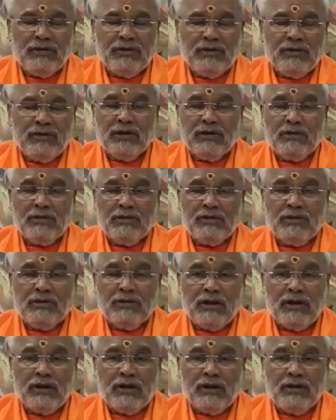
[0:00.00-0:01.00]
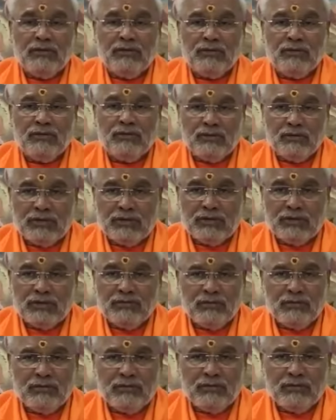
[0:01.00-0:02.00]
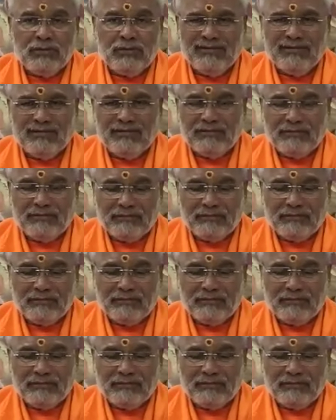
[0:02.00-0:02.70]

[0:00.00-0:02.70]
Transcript: navaratri I do so much of japa. No,